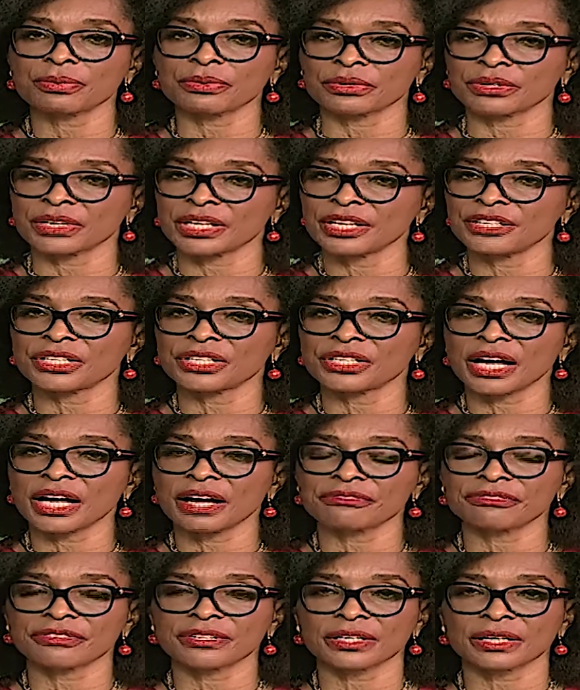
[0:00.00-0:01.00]
on Aging
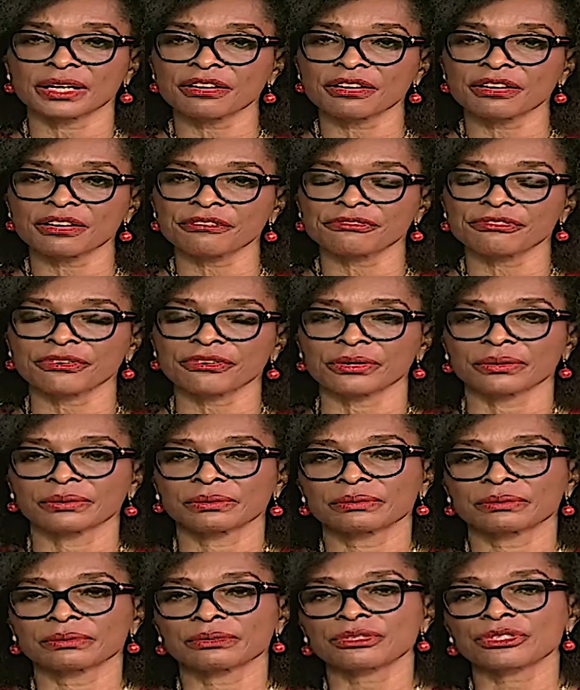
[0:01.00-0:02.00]
Africa therefore
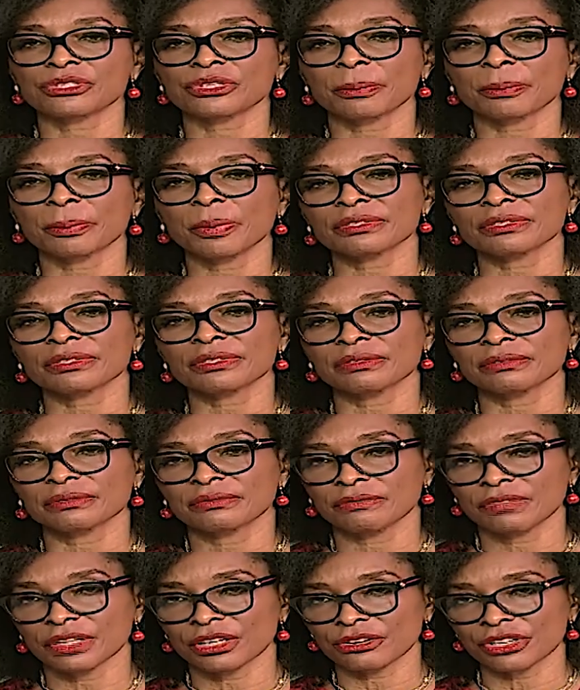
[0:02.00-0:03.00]
supports
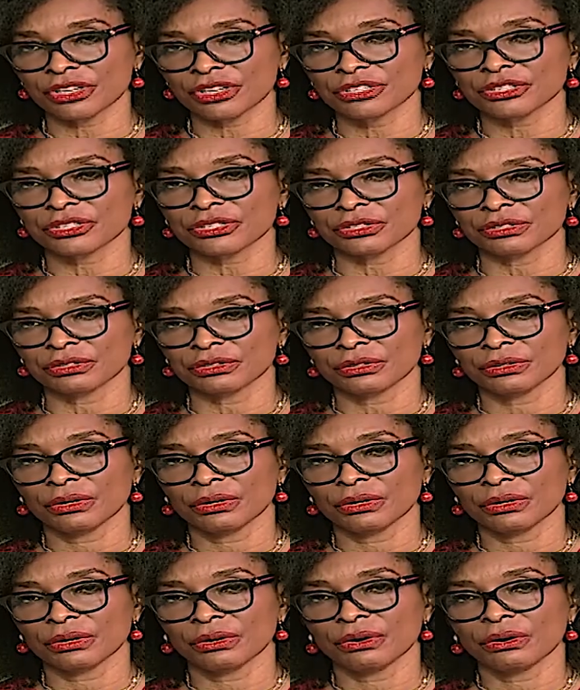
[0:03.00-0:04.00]
the creation
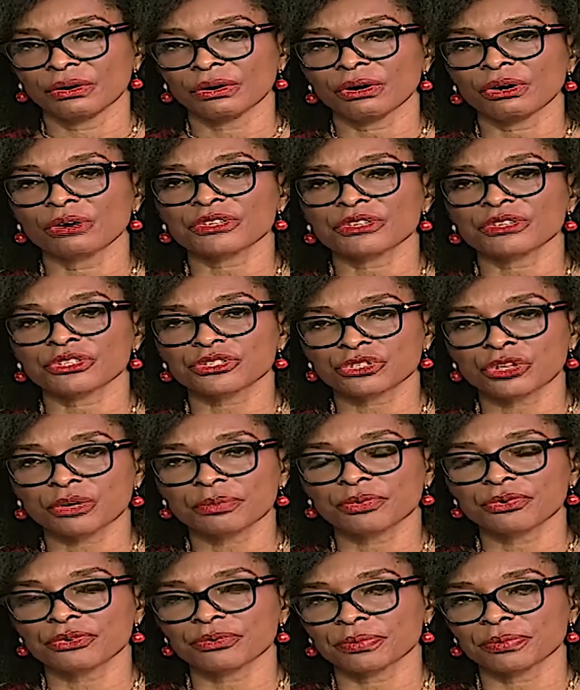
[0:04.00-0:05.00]
of a
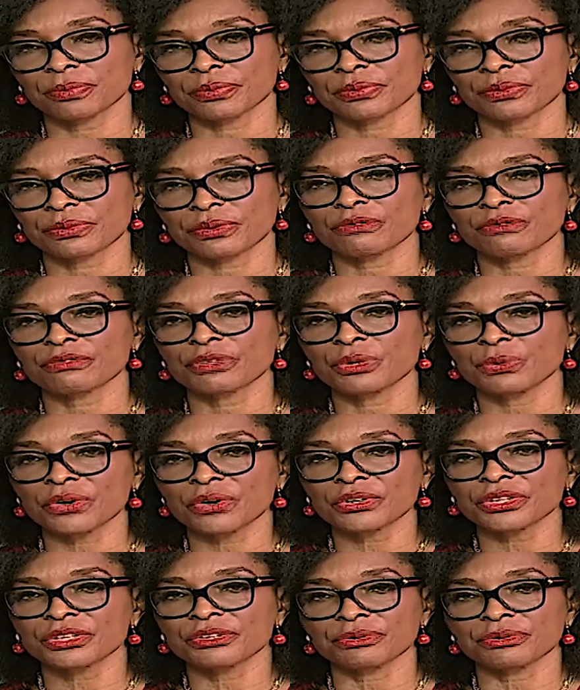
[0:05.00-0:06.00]
subgroup of the
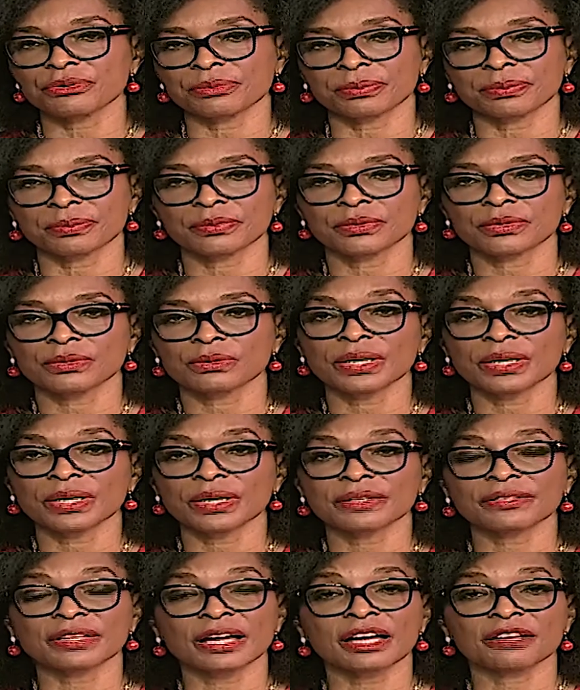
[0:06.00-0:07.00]
working group,
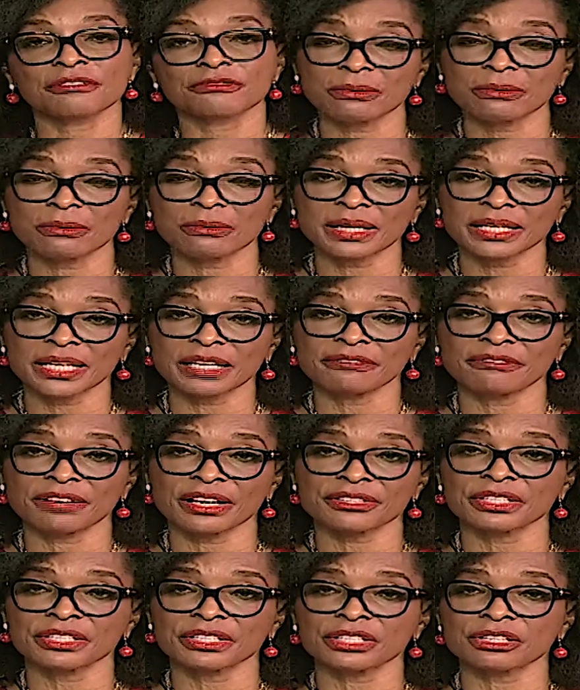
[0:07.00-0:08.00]
whether a formal
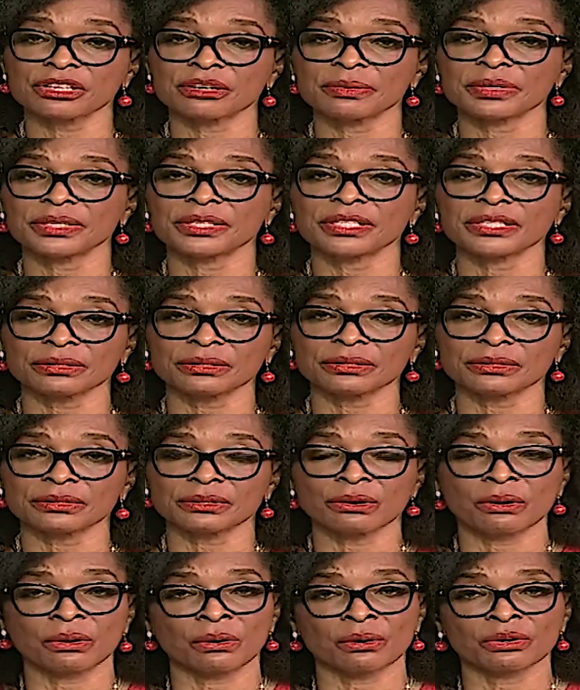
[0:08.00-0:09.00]
advisory committee
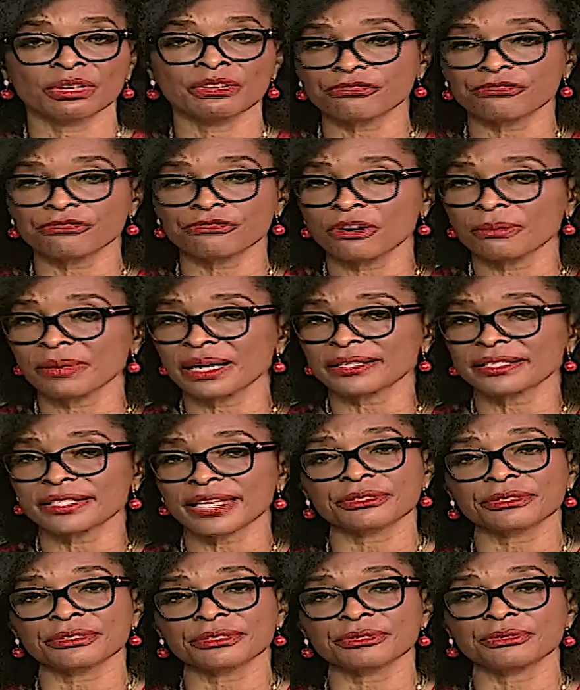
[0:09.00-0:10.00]
or informal
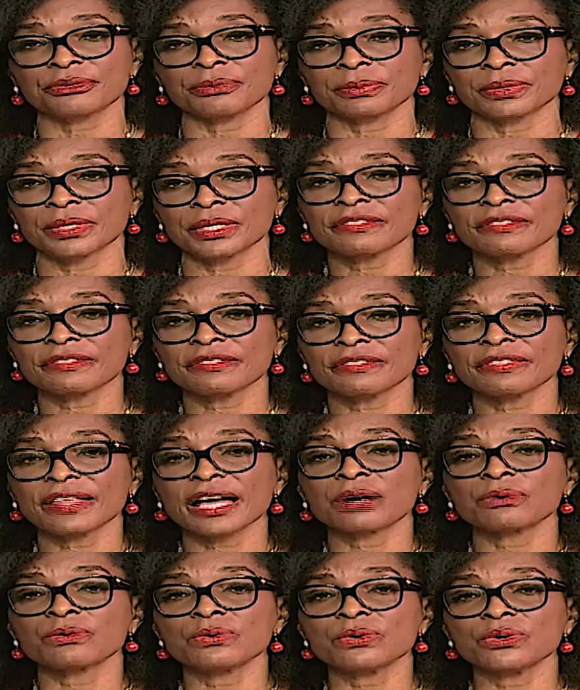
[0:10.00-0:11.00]
task group,
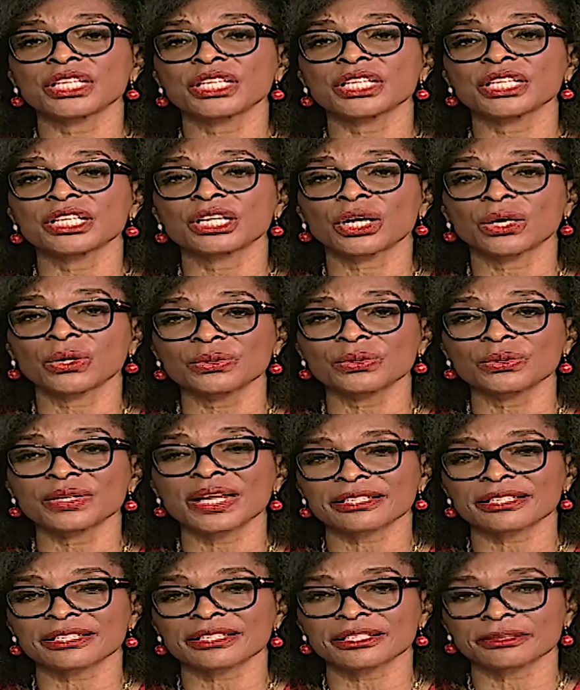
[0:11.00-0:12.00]
that would include
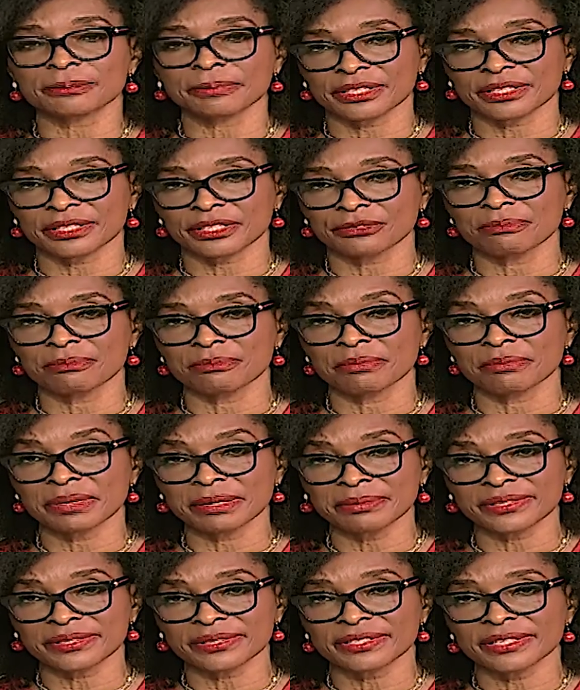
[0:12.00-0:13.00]
experts from
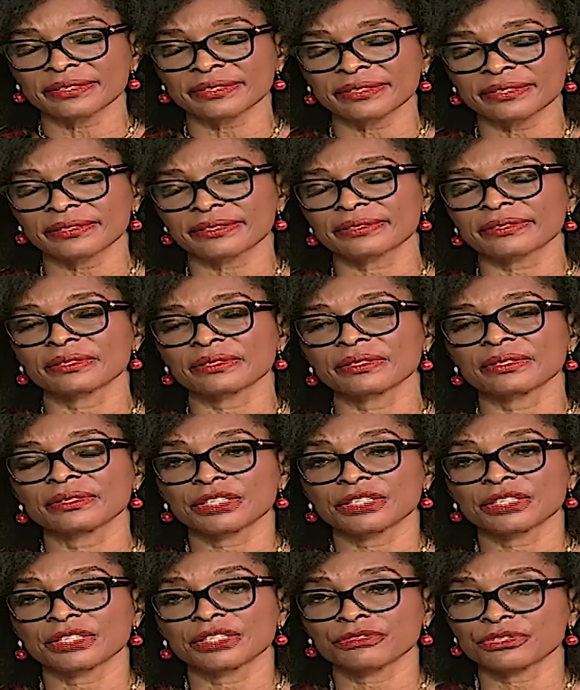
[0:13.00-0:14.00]
member states,
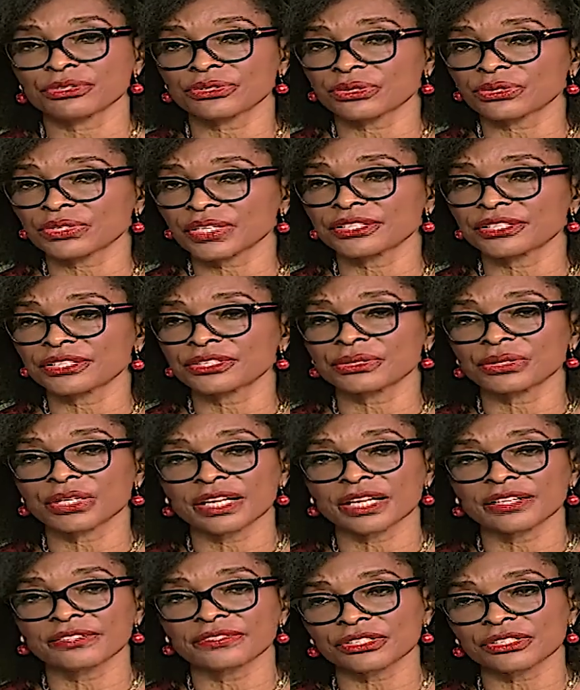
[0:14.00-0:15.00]
civil society
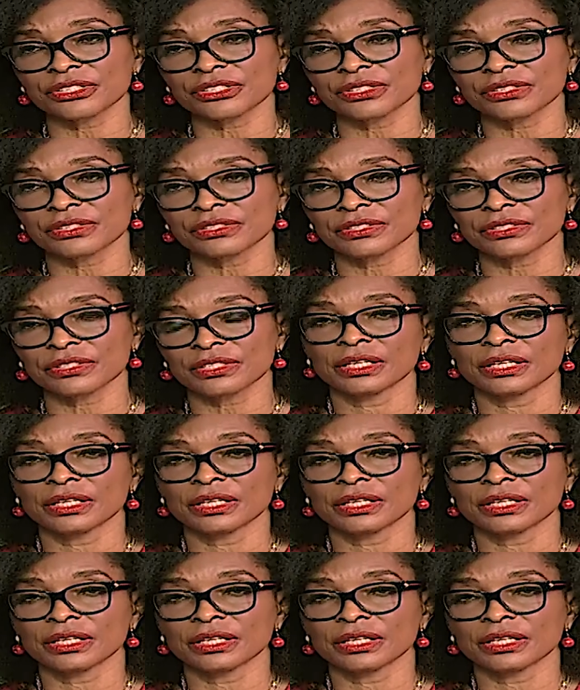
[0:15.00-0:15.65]
organizations,